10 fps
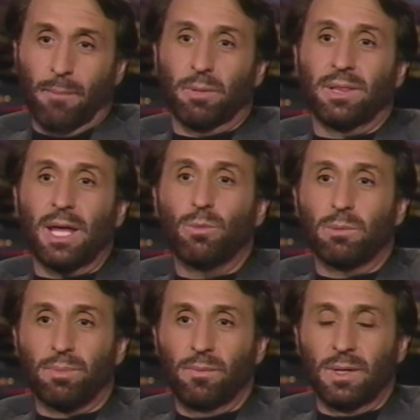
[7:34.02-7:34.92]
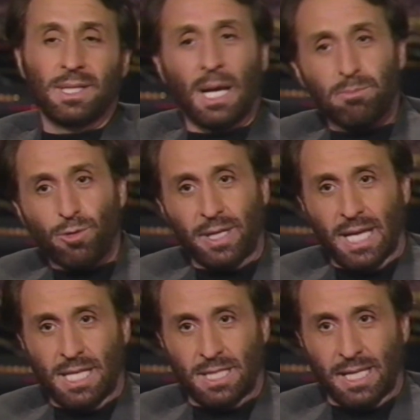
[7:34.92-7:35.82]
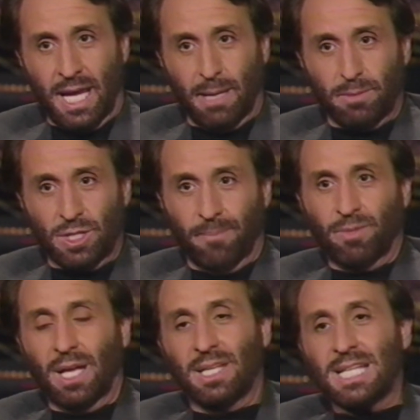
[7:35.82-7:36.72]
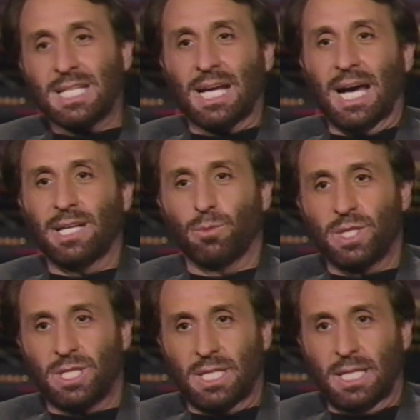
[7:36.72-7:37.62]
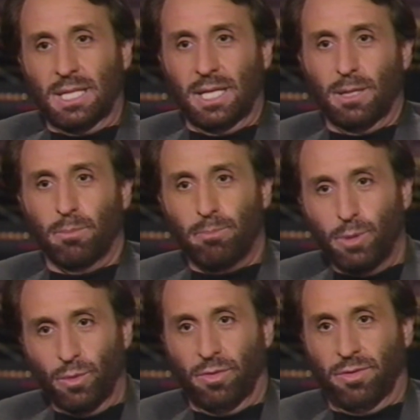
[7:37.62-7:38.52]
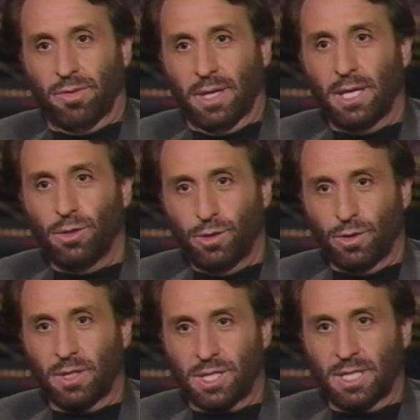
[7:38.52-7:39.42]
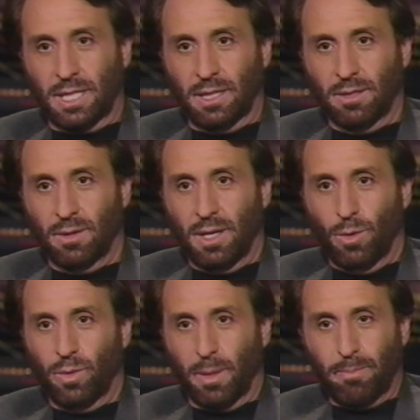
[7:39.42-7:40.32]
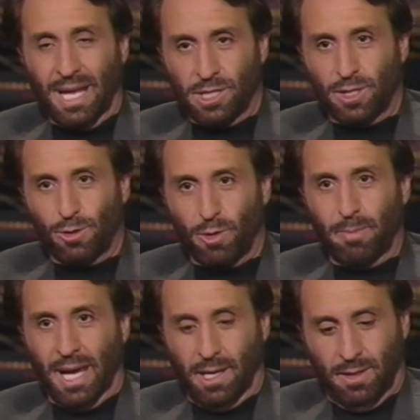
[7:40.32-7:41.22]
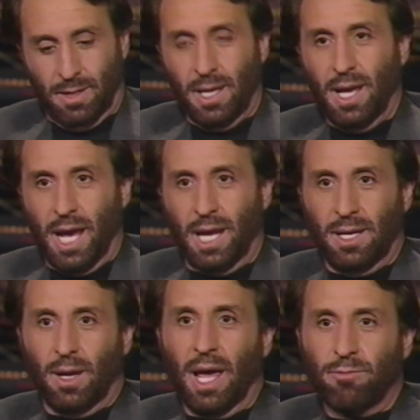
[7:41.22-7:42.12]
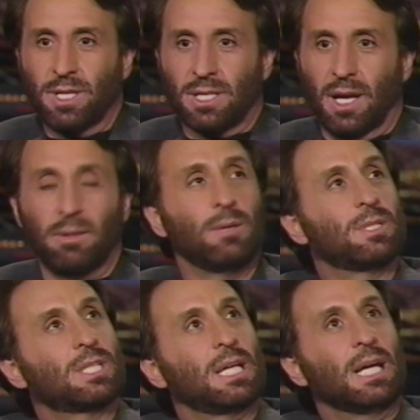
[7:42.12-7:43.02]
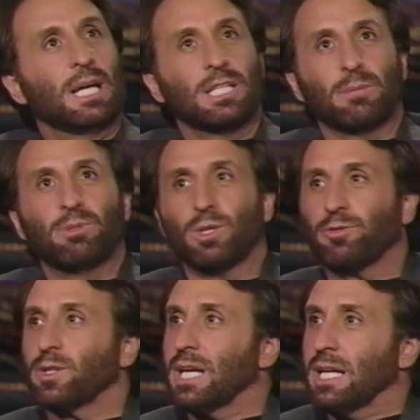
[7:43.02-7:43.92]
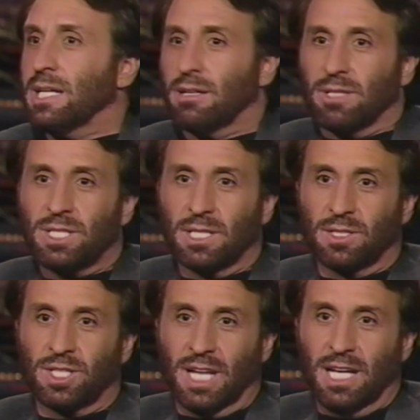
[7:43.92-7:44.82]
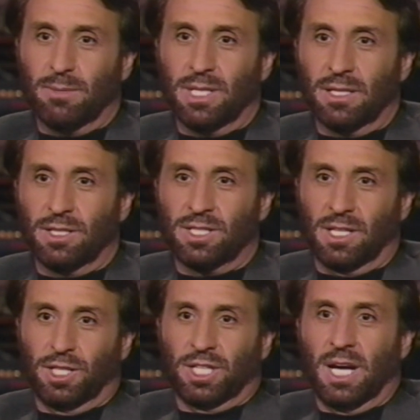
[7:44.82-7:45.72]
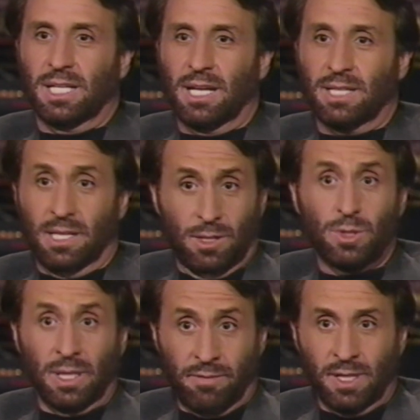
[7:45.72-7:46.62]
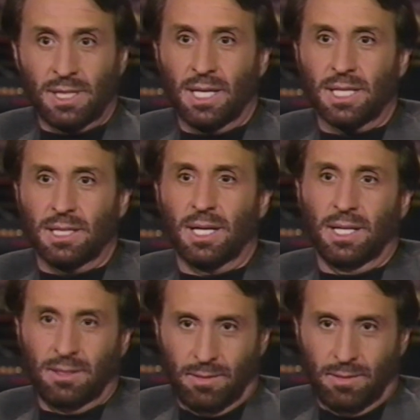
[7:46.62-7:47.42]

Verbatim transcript: But they would not broadcast the games. Les Keiter would sit in a booth in New York City with a pencil or a pen, and every time he would say, "It's a beautiful day here in Seal Stadium. Here, the sun is shining down. It's eleven o'clock at night."